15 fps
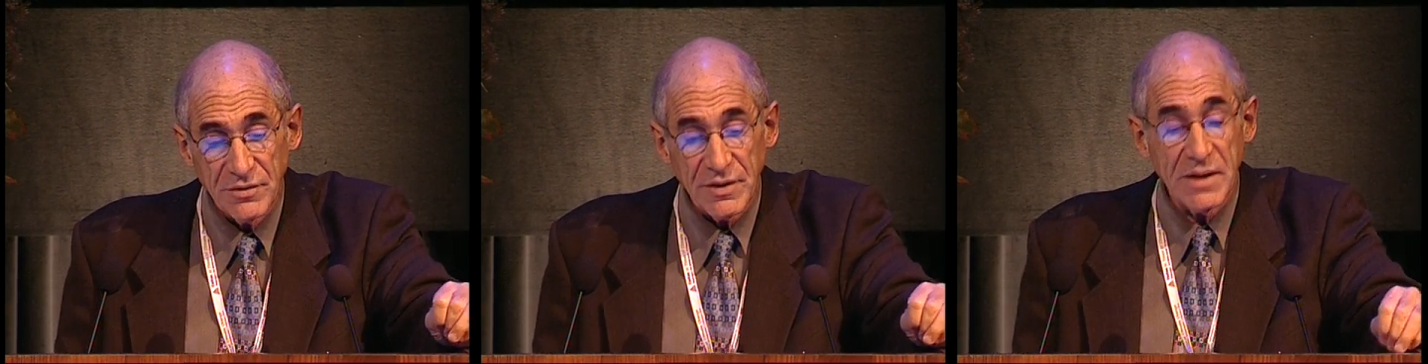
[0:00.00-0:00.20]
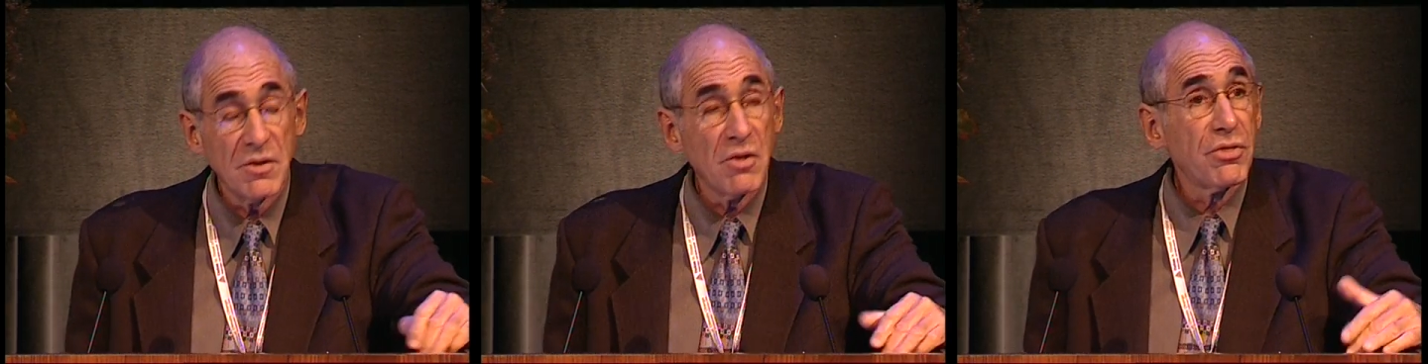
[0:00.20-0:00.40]

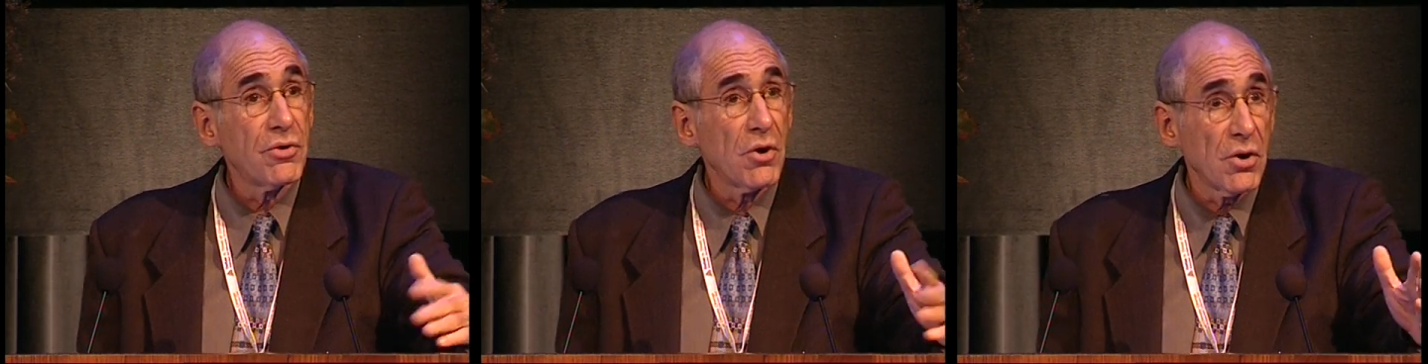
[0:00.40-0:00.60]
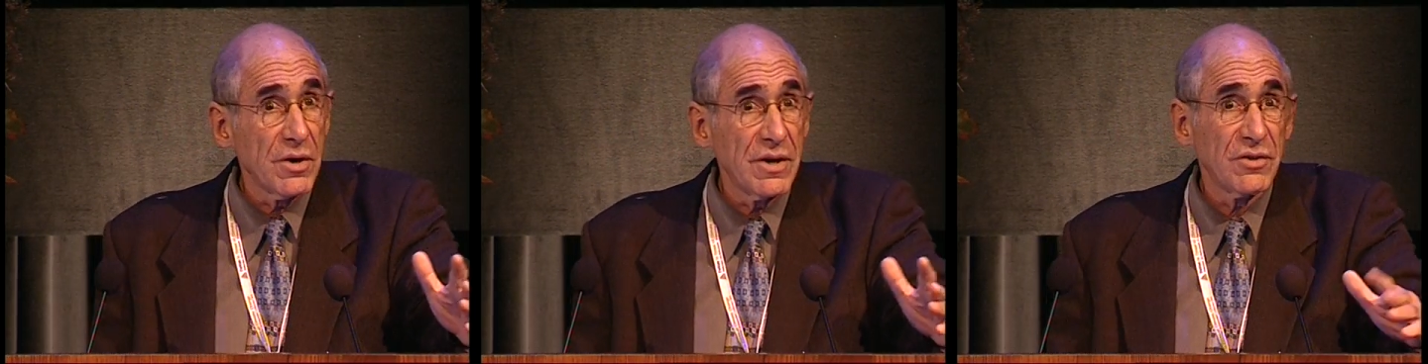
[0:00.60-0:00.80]
And the
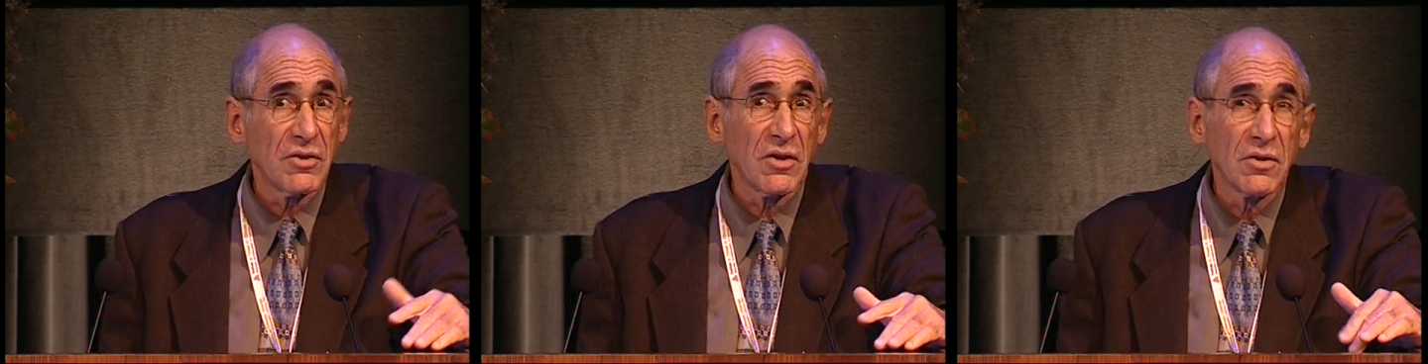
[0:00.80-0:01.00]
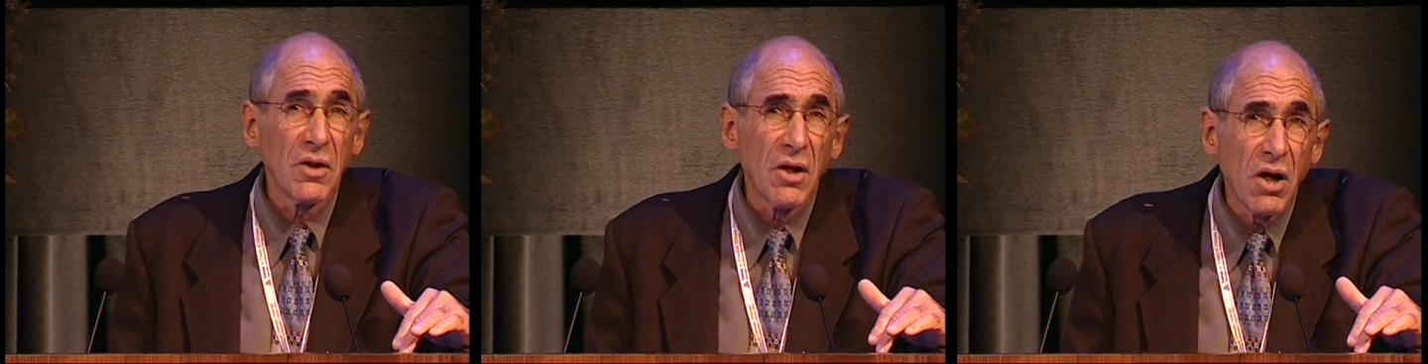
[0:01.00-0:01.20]
third is
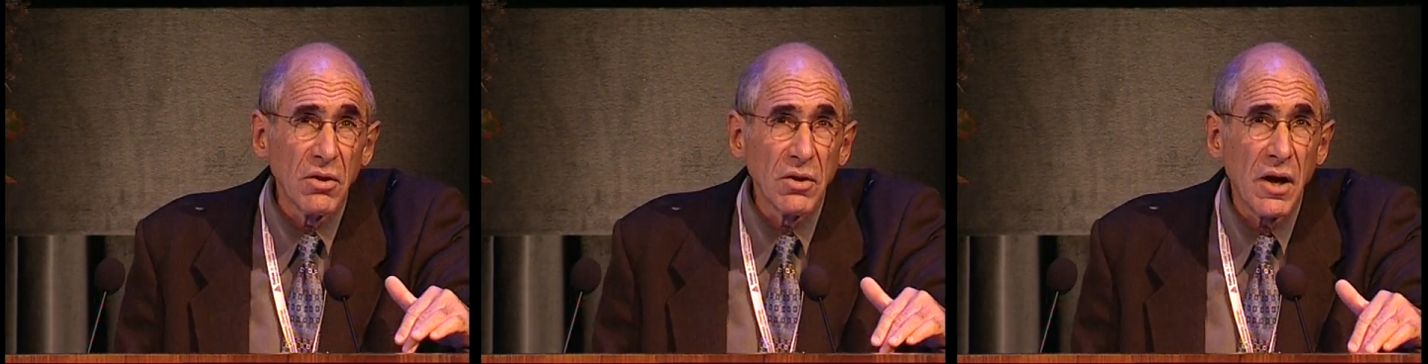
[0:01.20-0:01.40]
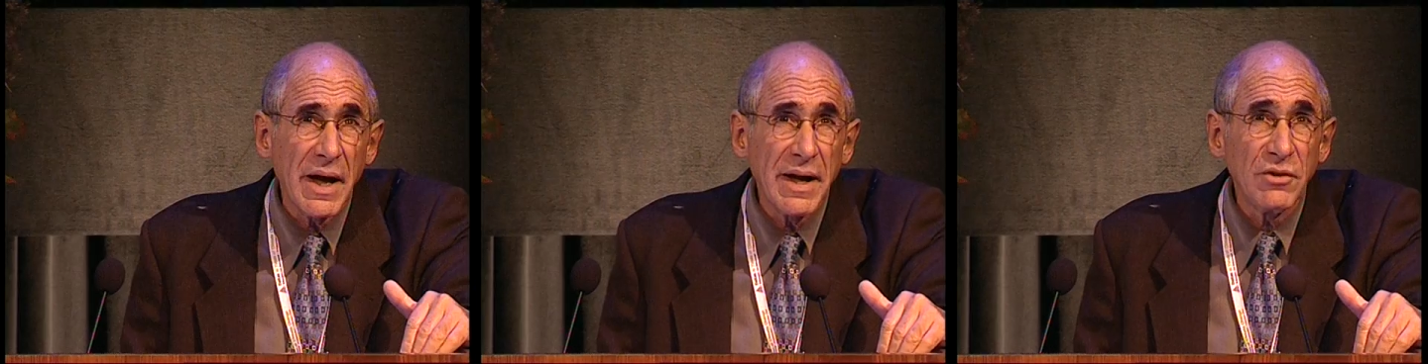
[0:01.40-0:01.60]

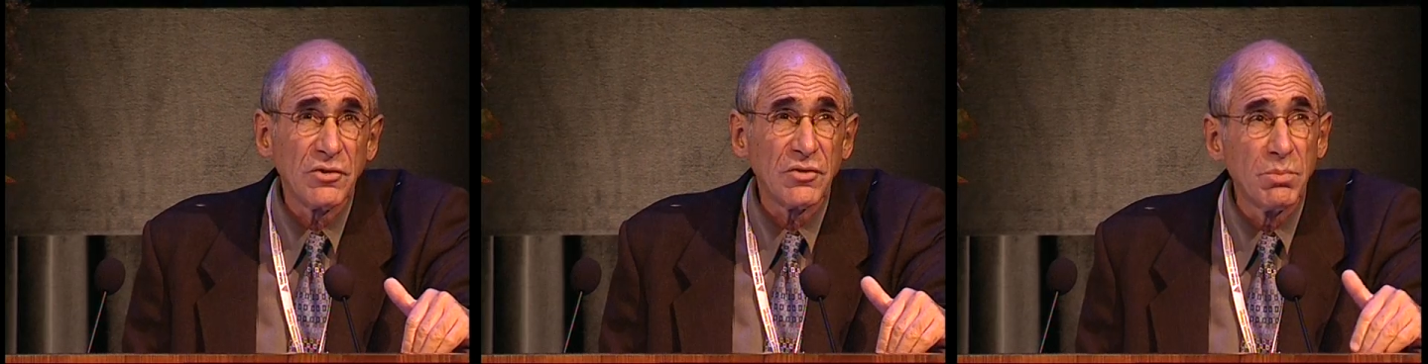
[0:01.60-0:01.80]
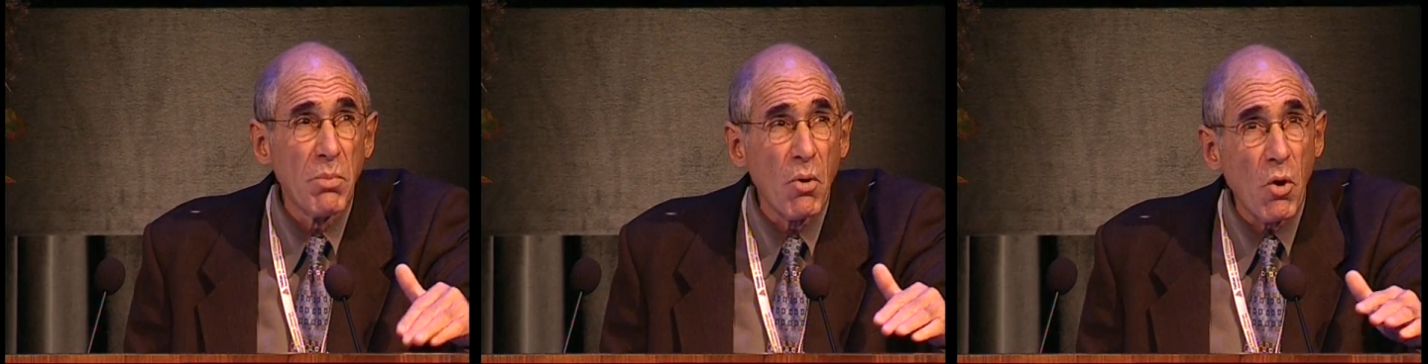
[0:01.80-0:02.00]
a
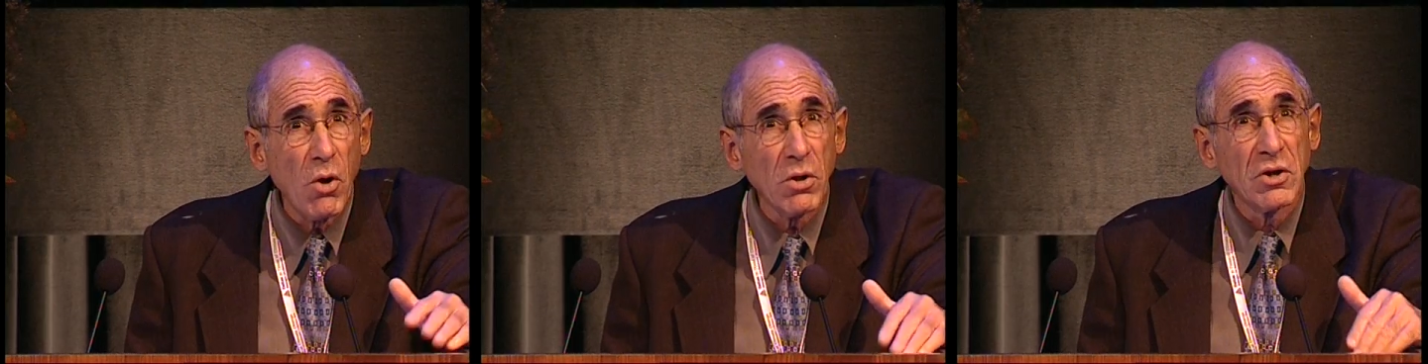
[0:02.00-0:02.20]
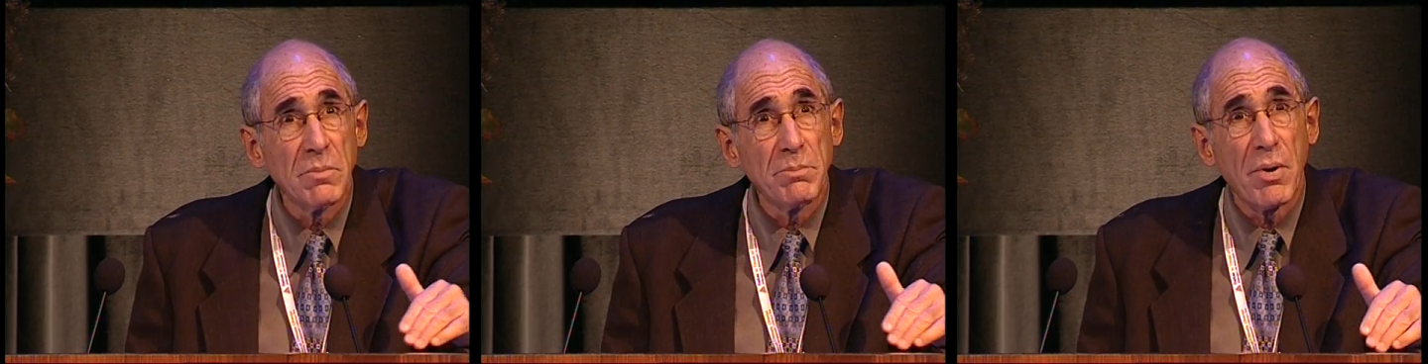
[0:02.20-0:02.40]
small
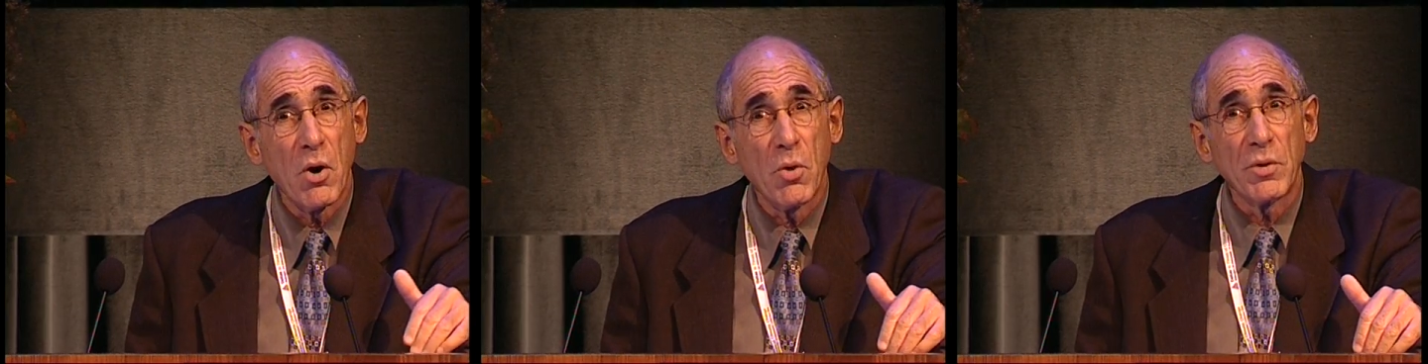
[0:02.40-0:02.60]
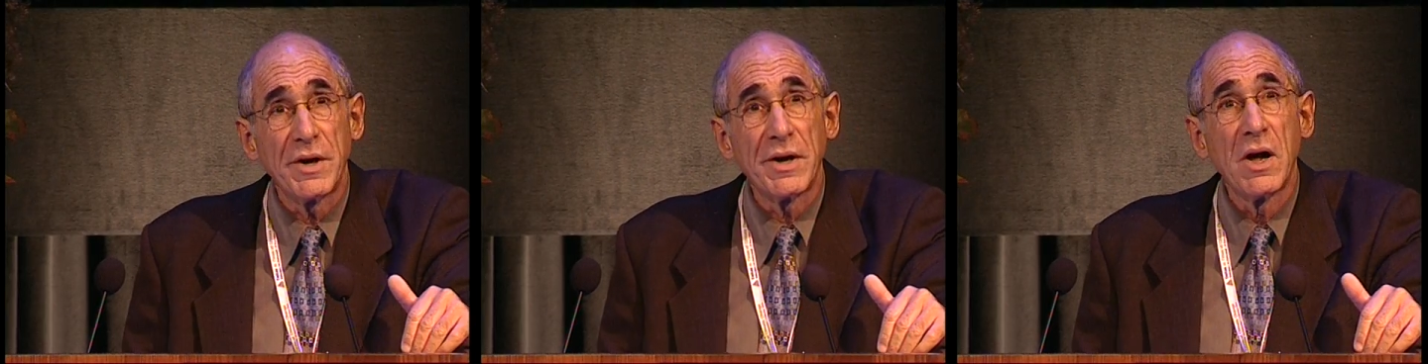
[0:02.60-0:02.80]

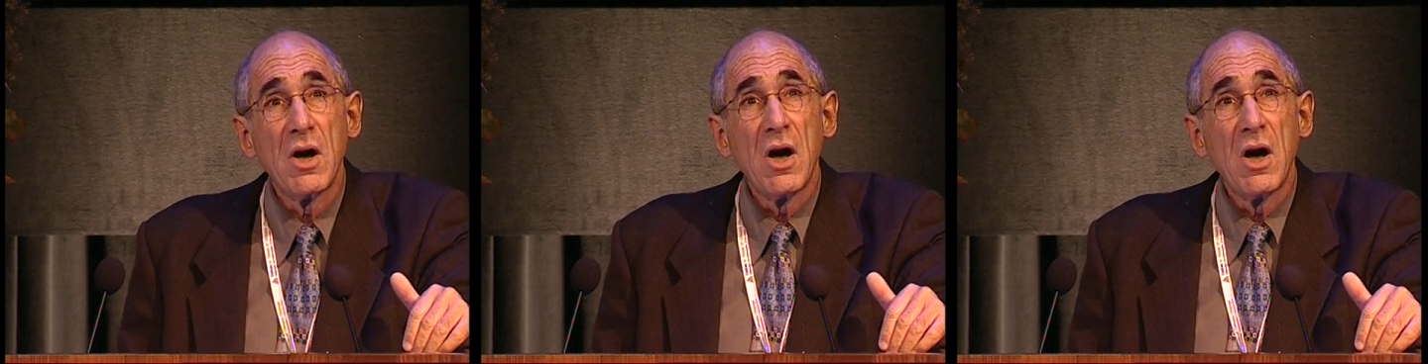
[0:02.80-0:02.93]
component